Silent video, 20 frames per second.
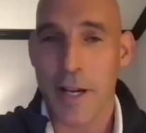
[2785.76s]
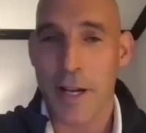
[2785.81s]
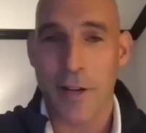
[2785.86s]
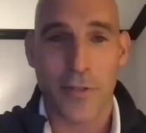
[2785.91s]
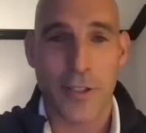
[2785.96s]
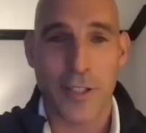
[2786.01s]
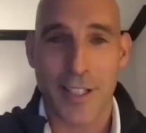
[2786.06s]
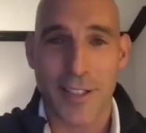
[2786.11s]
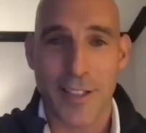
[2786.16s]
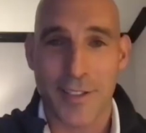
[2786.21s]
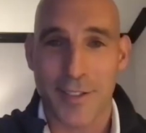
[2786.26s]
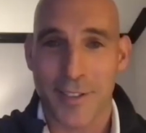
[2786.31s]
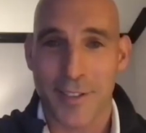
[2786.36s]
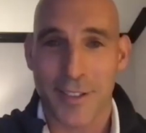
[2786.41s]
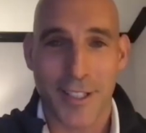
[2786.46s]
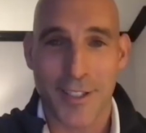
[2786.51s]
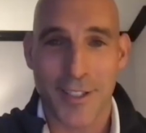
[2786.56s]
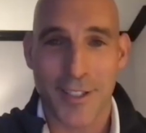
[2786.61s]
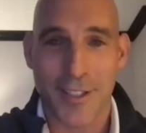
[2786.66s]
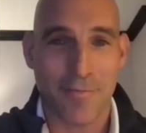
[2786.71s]
for days
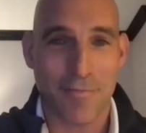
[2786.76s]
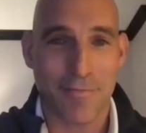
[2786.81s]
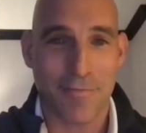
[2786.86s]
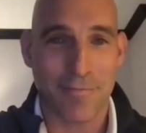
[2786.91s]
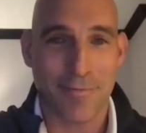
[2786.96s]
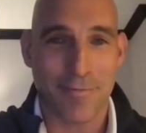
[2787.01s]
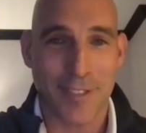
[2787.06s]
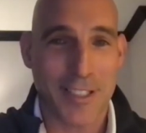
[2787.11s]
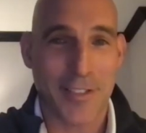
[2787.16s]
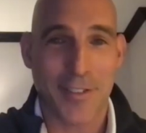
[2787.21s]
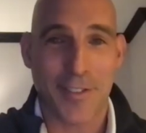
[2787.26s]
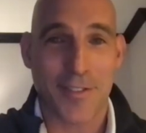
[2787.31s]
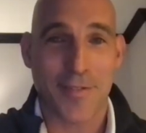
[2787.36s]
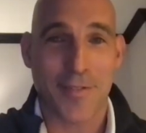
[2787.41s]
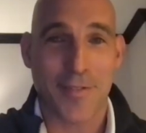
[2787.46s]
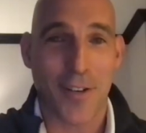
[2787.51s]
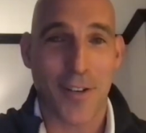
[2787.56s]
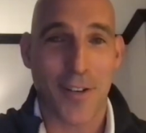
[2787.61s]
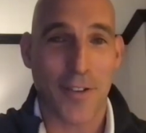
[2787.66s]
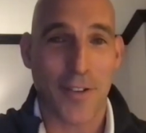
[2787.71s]
because this is
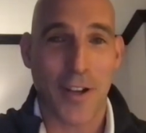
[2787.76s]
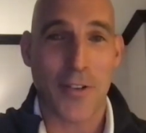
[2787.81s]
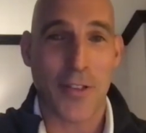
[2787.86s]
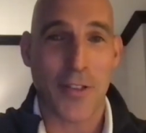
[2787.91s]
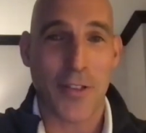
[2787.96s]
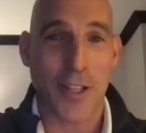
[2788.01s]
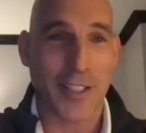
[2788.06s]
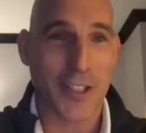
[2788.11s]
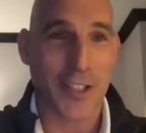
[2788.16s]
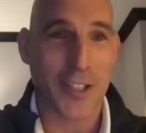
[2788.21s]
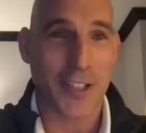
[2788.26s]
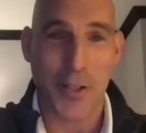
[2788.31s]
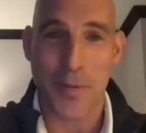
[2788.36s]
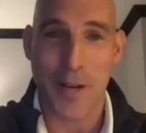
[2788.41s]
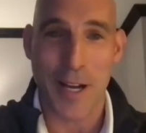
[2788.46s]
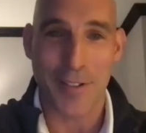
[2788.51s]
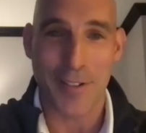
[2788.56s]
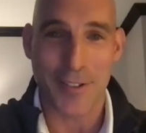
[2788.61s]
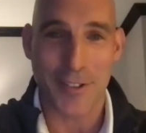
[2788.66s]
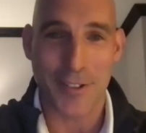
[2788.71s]
our favorite thing to talk
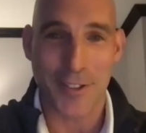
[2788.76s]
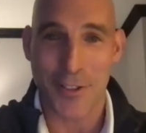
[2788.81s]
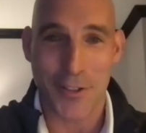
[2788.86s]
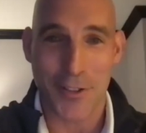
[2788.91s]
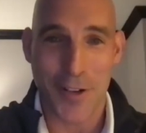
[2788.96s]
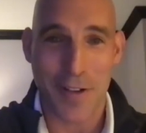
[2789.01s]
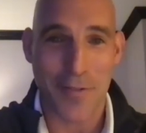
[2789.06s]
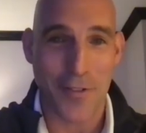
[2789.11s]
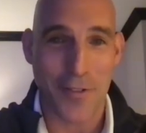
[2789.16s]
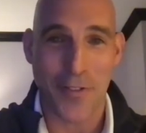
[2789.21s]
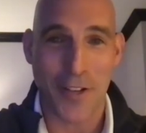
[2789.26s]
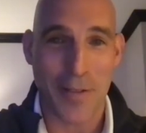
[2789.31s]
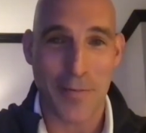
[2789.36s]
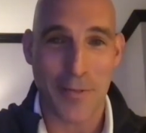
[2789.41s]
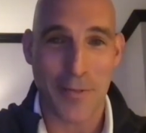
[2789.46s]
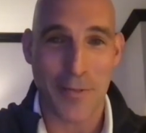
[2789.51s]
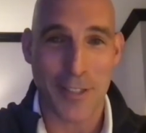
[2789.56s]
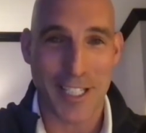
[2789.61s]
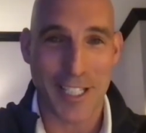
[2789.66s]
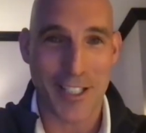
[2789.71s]
about. So you have a
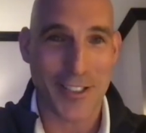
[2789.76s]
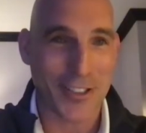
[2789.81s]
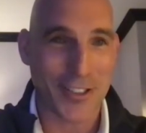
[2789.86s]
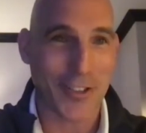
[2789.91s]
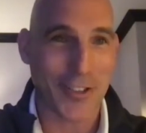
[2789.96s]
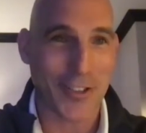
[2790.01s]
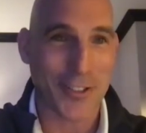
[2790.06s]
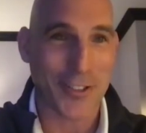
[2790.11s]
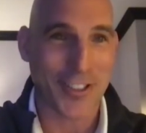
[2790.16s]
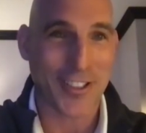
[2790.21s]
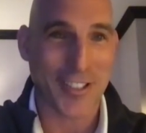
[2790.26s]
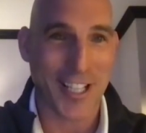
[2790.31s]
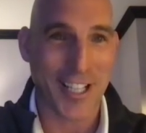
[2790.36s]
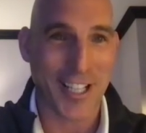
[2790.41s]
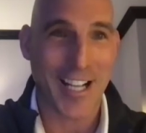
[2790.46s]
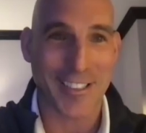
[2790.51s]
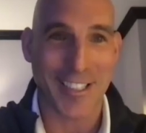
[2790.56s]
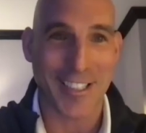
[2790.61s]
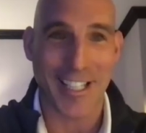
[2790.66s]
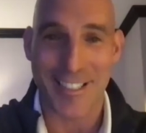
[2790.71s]
family here at Soldiers to
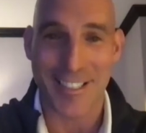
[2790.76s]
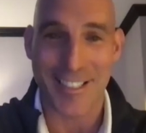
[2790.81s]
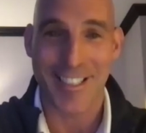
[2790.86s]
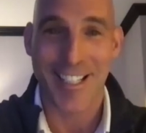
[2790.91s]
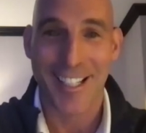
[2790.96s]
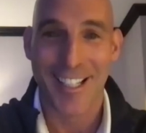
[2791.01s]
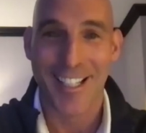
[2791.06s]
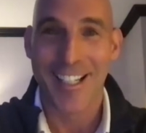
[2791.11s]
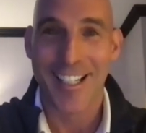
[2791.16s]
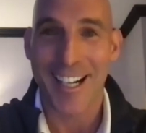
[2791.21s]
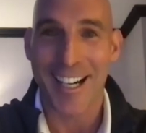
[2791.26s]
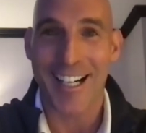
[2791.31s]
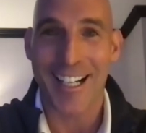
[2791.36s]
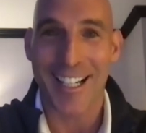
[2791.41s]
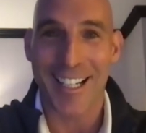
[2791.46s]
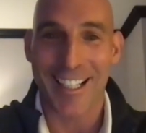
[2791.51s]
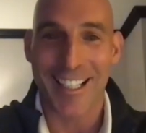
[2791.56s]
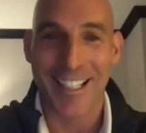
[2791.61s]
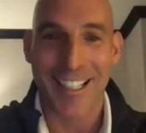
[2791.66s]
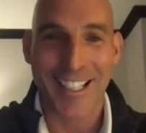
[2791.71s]
Sidelines.
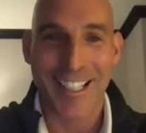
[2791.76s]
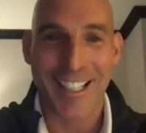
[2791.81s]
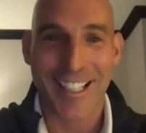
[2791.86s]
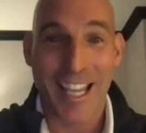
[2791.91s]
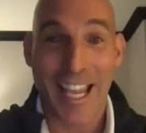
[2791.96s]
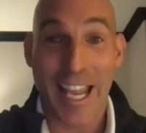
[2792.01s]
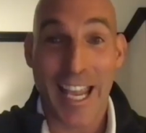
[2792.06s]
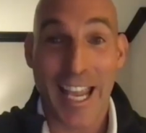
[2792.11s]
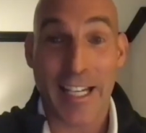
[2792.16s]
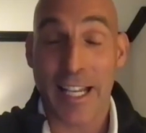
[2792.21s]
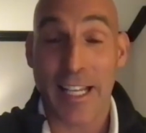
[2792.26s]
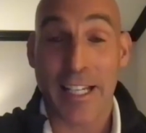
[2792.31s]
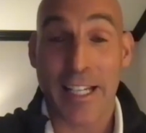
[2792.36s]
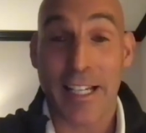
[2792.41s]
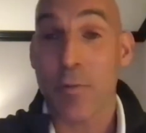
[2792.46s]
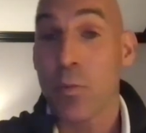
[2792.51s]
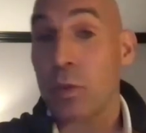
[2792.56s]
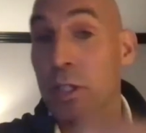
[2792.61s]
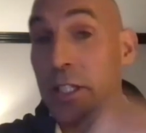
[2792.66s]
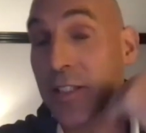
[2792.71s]
And
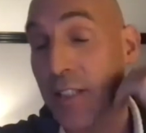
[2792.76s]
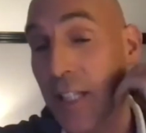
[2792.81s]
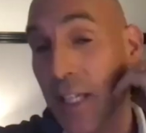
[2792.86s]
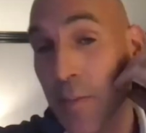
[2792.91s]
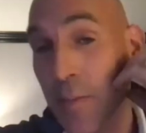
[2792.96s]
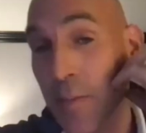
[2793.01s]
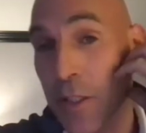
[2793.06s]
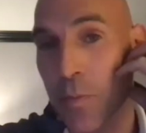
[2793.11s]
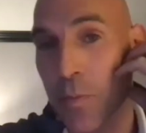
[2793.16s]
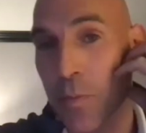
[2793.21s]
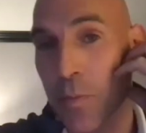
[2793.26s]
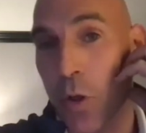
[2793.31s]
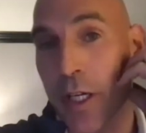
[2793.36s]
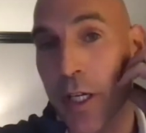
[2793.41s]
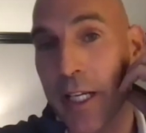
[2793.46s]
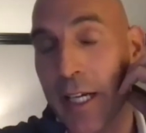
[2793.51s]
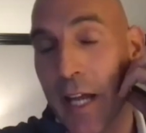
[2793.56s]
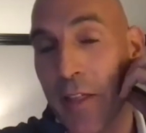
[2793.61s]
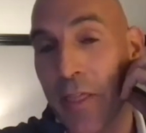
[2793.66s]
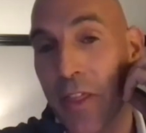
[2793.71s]
let's keep exploring
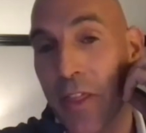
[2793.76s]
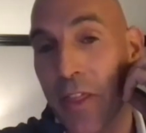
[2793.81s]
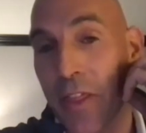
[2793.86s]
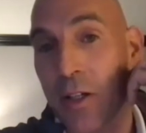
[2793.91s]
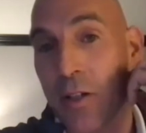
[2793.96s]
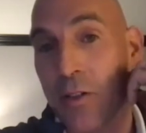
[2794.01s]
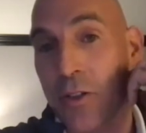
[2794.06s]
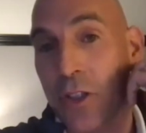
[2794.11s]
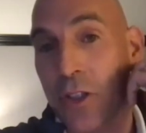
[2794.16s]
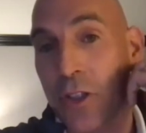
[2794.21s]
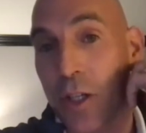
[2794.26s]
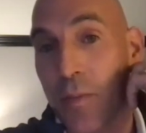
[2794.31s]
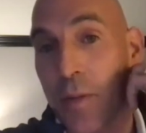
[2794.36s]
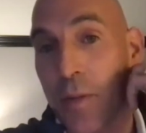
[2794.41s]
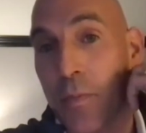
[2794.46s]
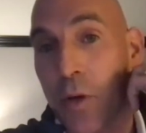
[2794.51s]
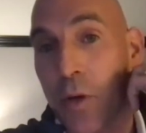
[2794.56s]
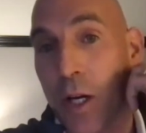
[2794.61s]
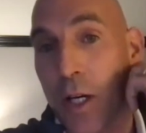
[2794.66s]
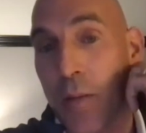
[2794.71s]
it. And I think Coach
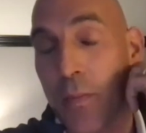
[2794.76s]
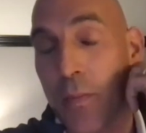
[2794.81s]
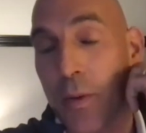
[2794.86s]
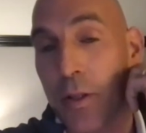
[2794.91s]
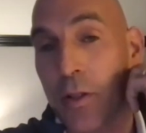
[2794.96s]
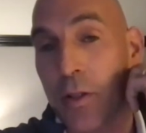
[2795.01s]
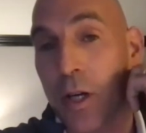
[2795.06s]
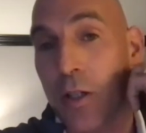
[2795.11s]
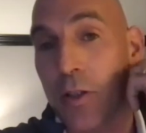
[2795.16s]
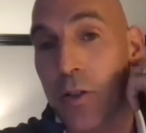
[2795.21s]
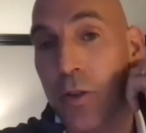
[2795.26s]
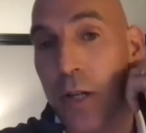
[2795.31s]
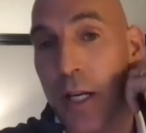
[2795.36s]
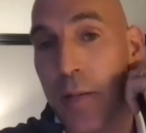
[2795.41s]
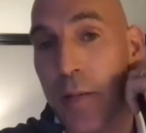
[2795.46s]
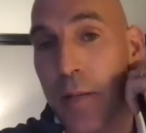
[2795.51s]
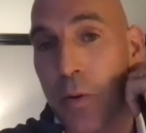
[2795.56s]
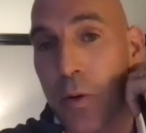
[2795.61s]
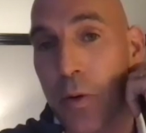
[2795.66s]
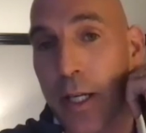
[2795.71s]
Sherman brought up a
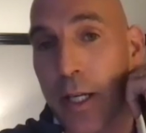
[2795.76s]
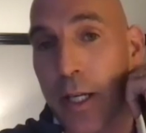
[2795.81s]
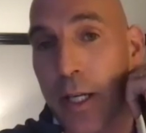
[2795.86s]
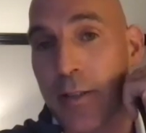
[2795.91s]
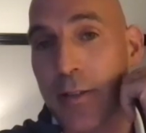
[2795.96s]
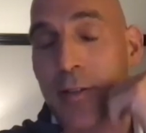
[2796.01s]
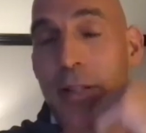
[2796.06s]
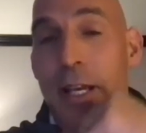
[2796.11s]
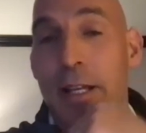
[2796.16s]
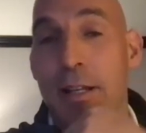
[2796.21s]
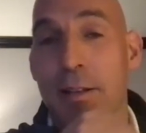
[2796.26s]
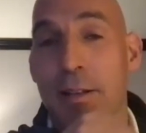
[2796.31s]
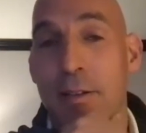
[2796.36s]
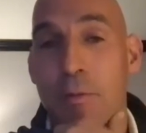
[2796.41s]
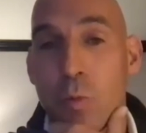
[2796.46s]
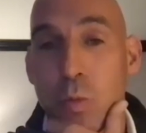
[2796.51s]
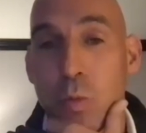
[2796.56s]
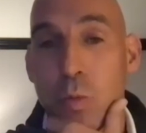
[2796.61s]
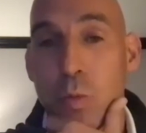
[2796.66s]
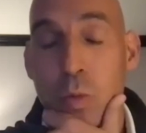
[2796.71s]
great point that
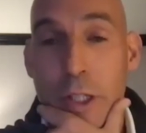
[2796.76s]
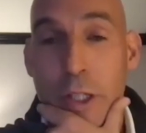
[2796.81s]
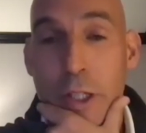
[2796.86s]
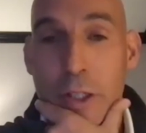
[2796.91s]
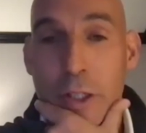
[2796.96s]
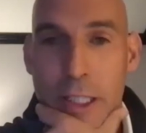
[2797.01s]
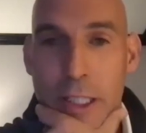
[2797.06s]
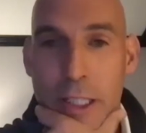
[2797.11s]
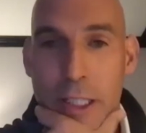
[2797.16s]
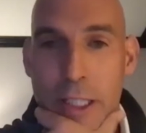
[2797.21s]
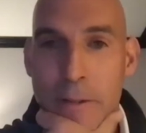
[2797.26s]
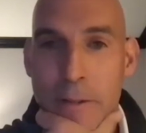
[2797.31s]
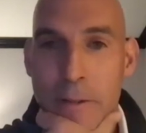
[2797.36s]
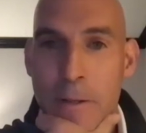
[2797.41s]
really